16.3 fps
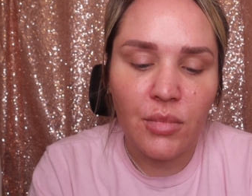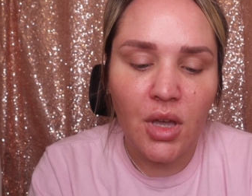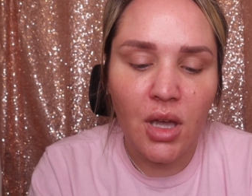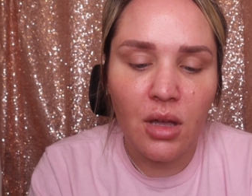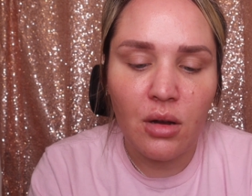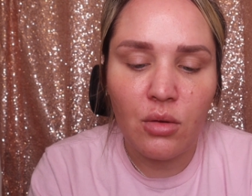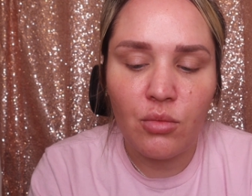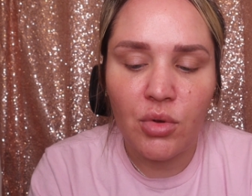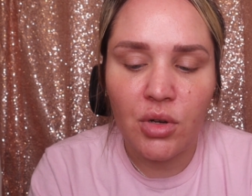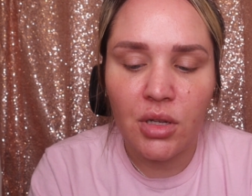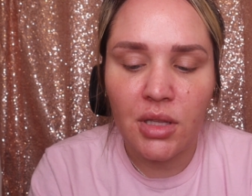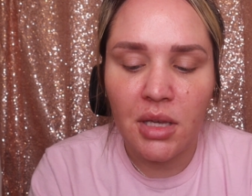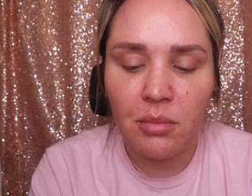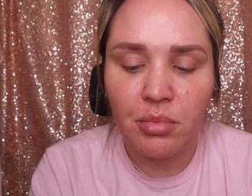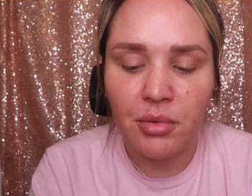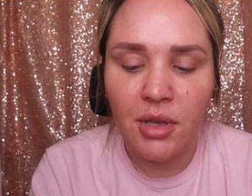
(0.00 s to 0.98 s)
I don't want to
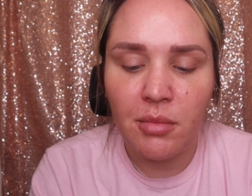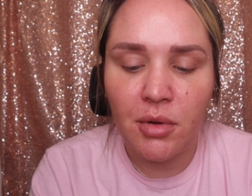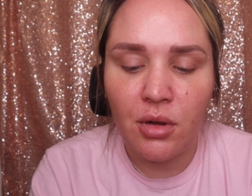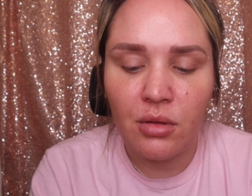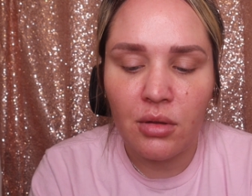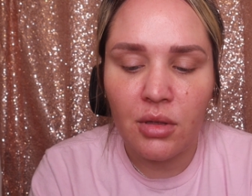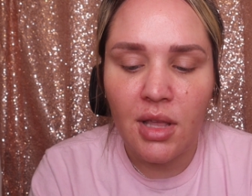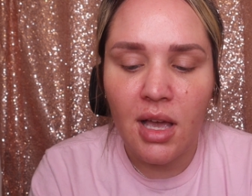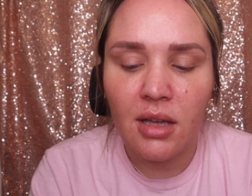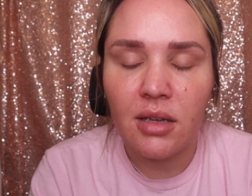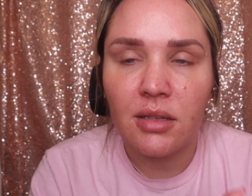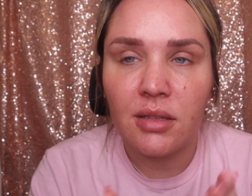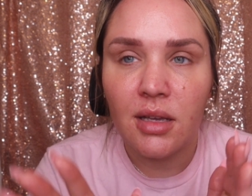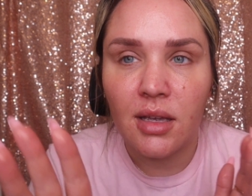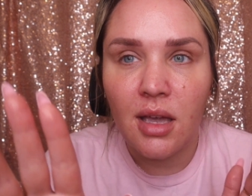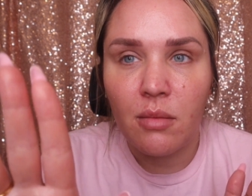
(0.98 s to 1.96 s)
like blame it all on that
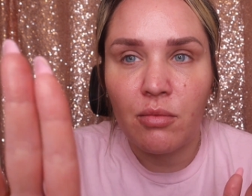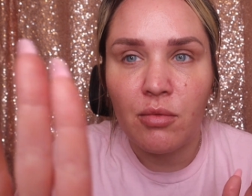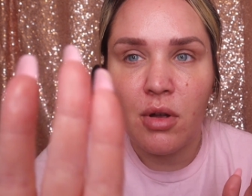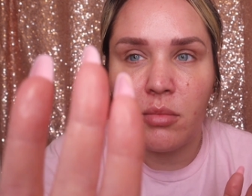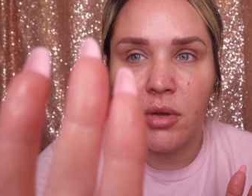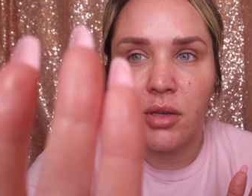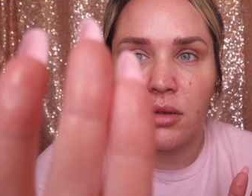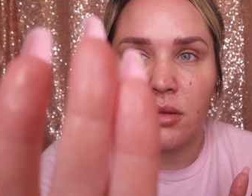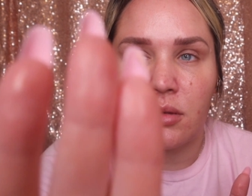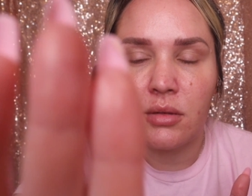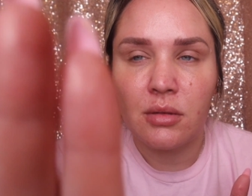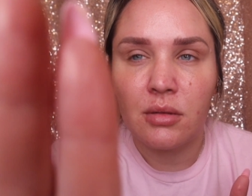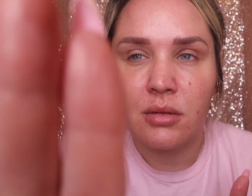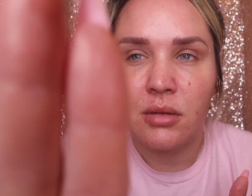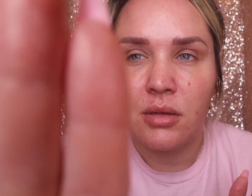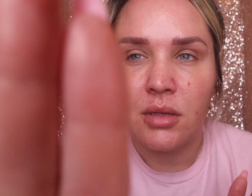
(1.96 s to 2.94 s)
because I kept rubbing
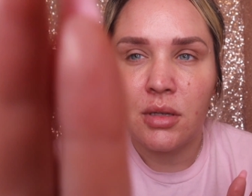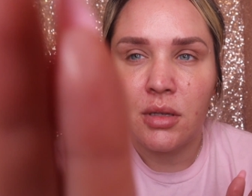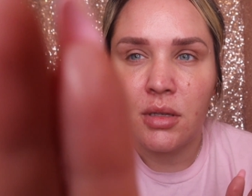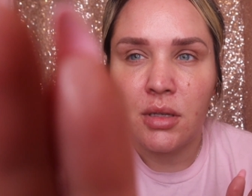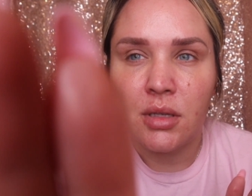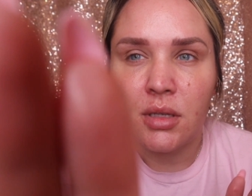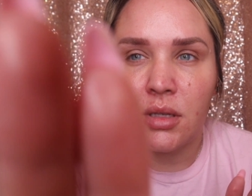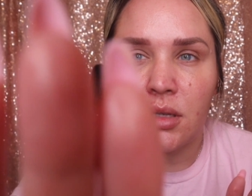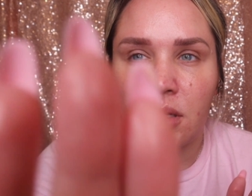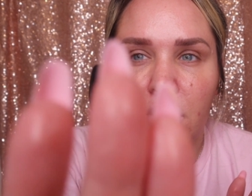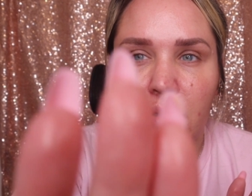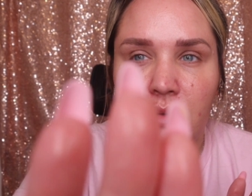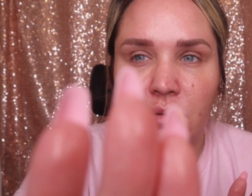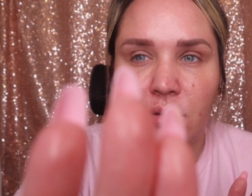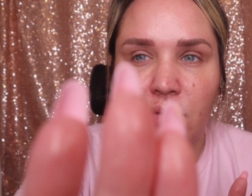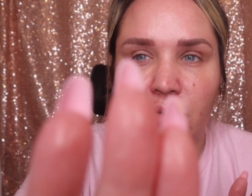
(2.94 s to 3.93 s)

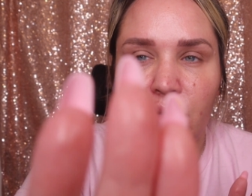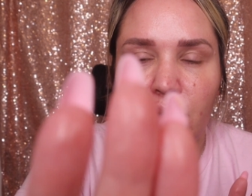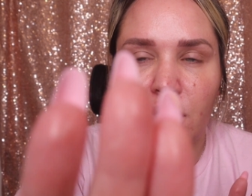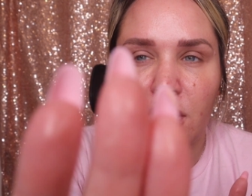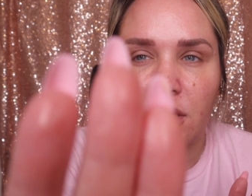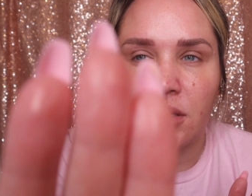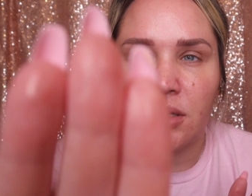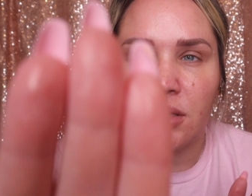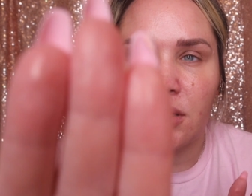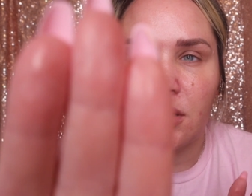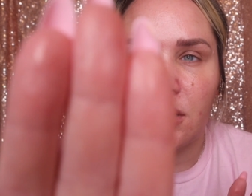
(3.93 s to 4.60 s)
don't know if you guys can